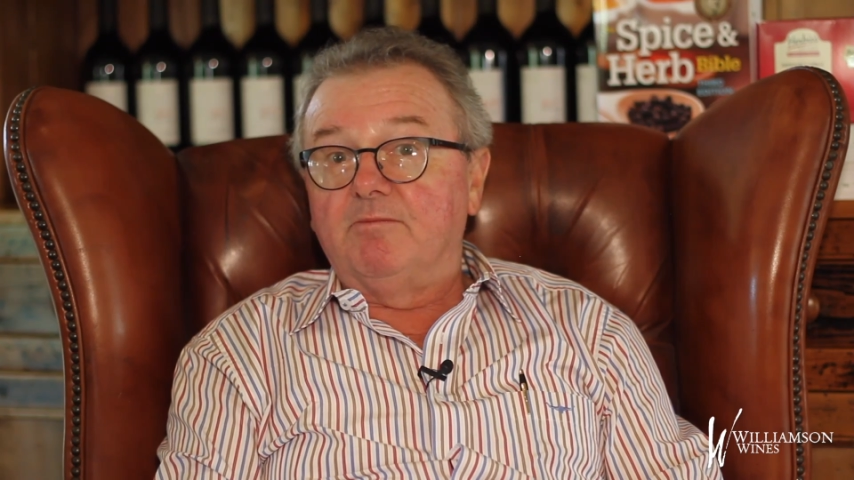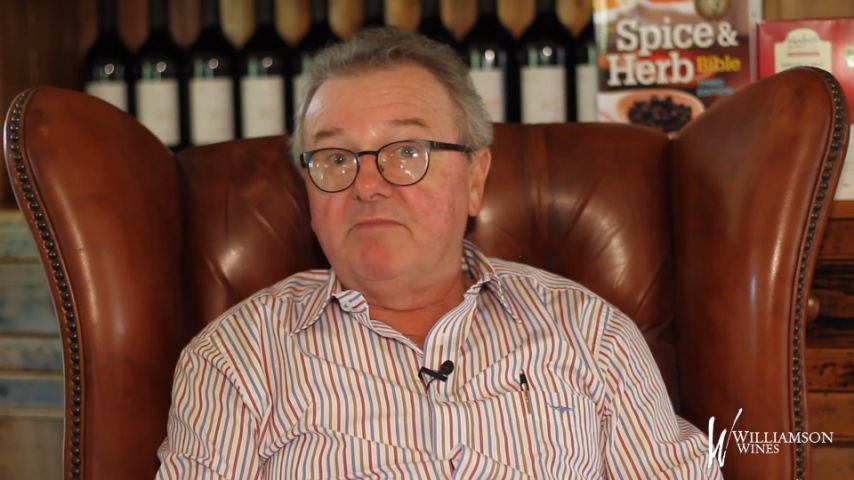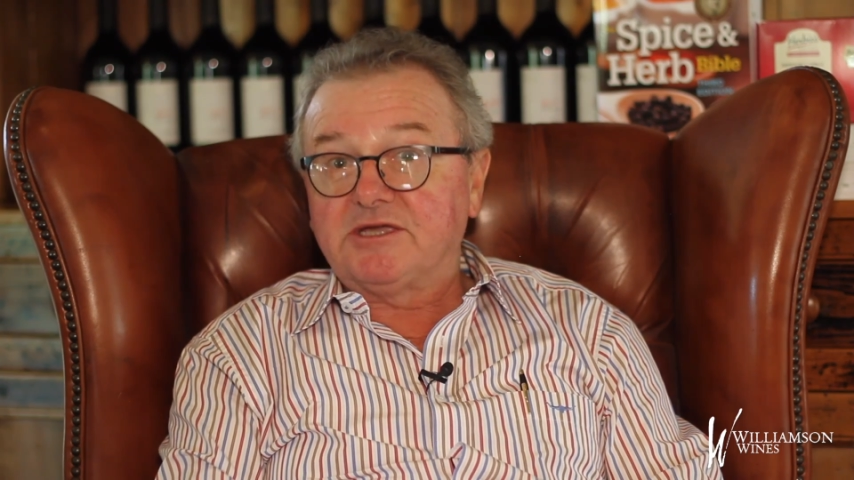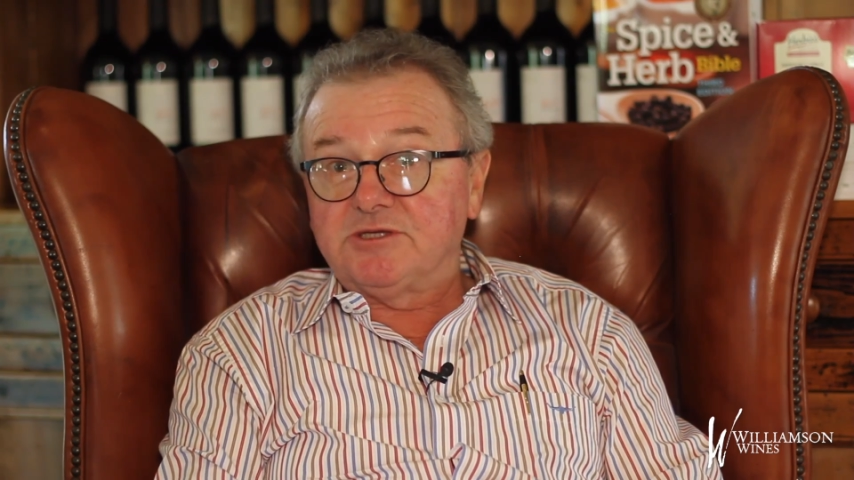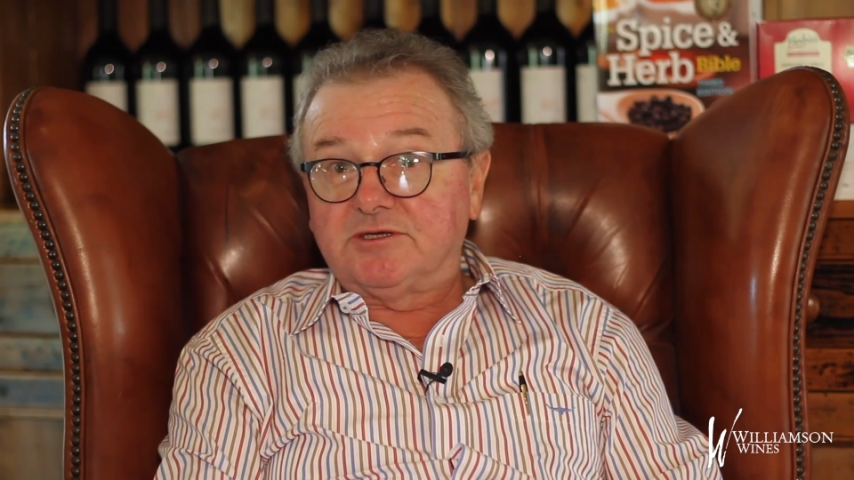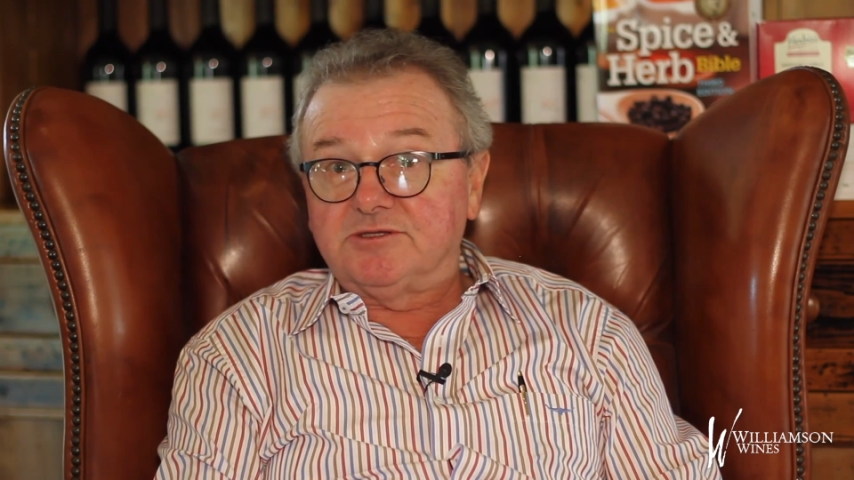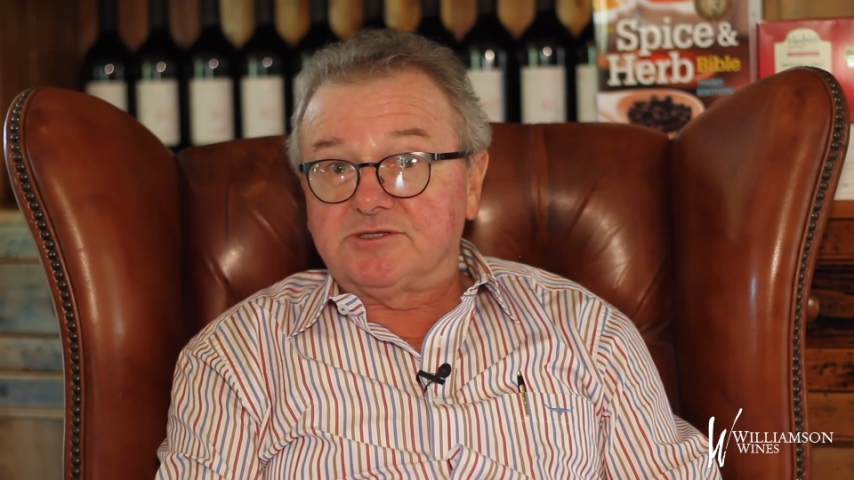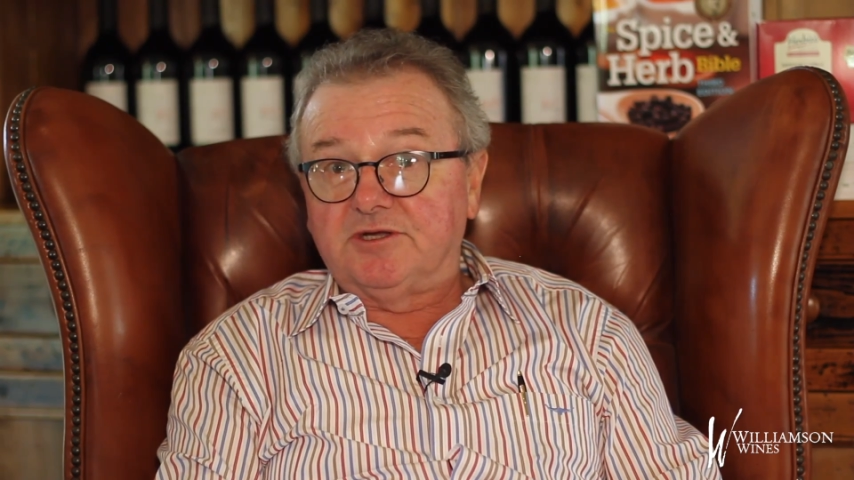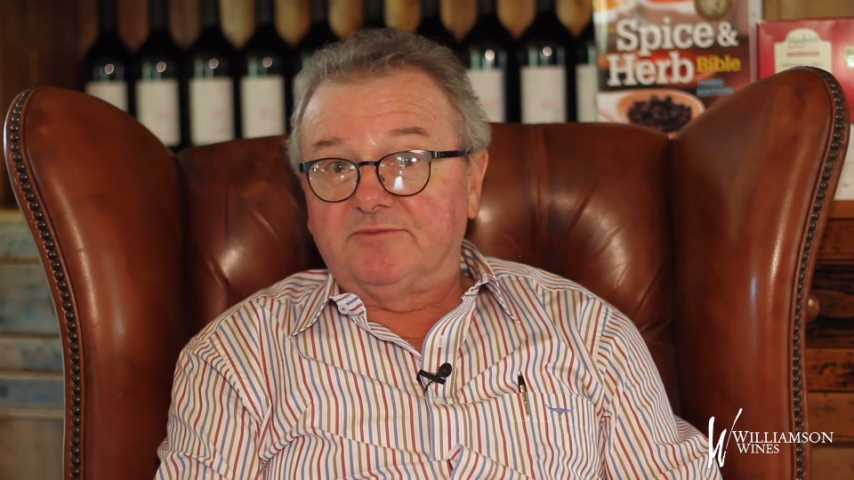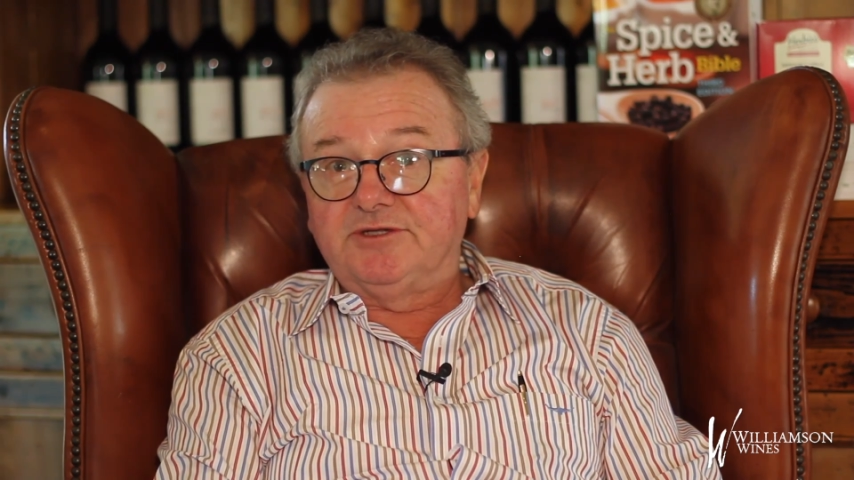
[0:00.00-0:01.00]
Mexican
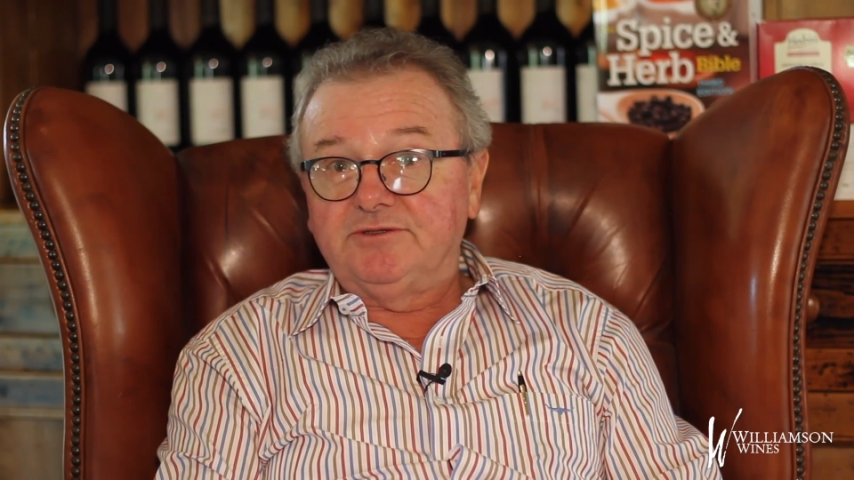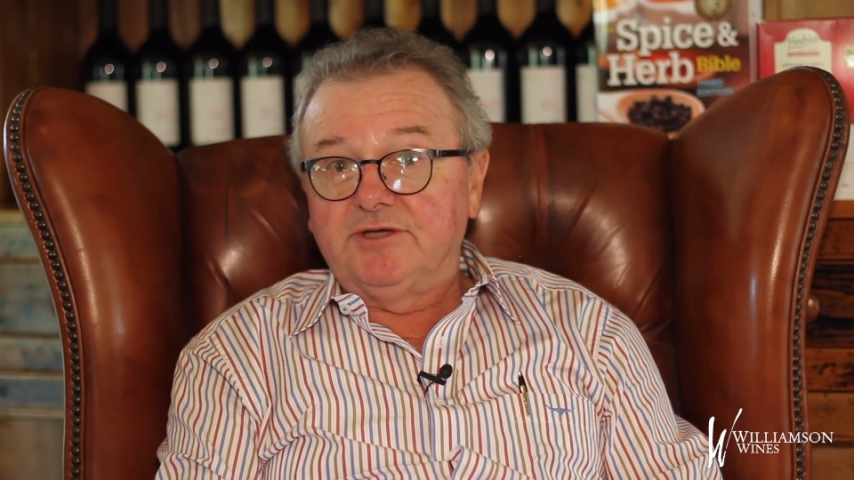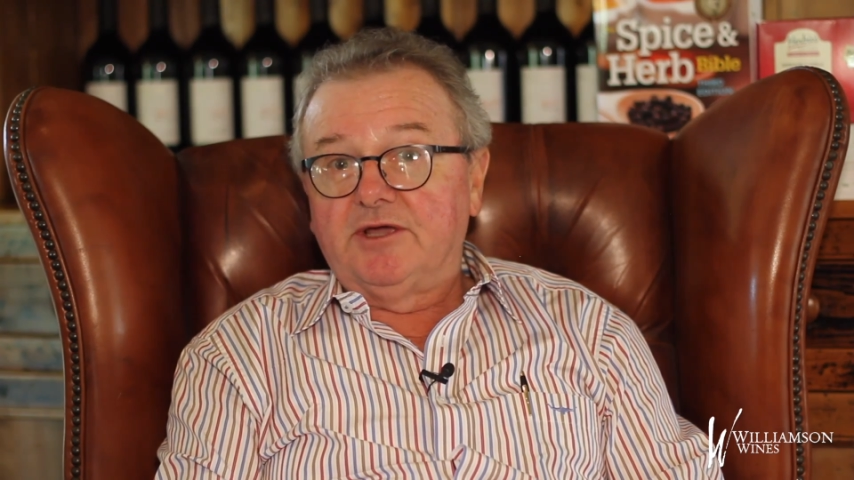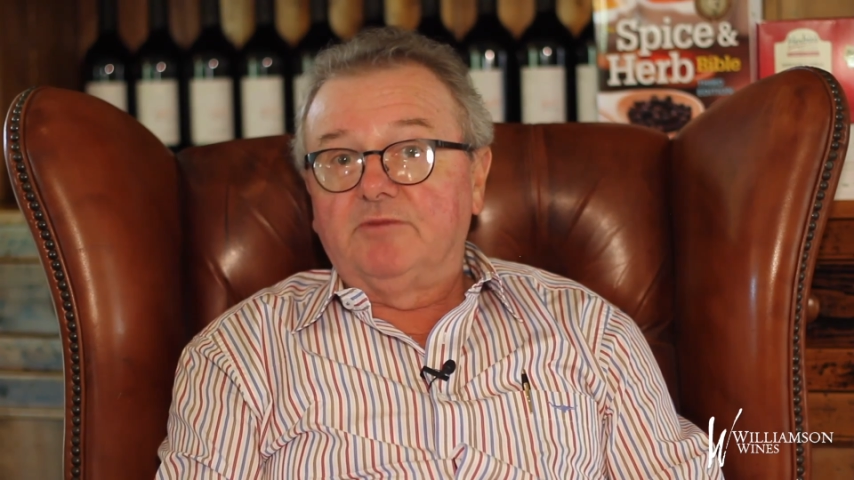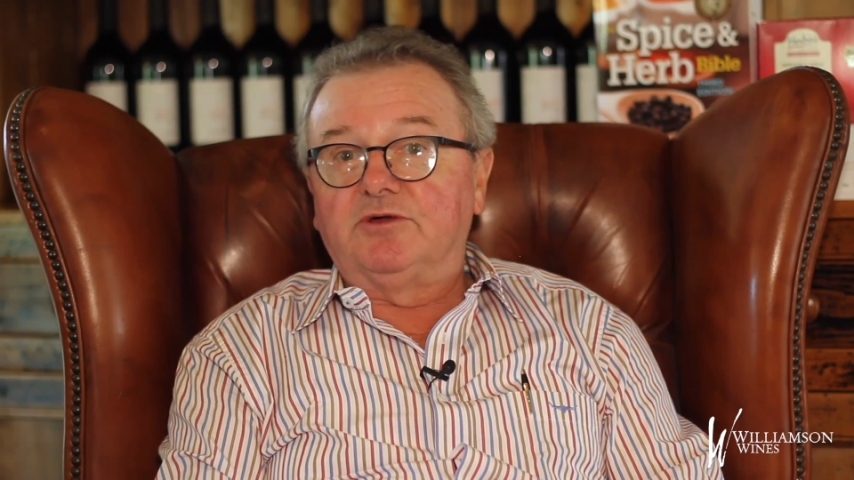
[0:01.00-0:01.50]
cinnamon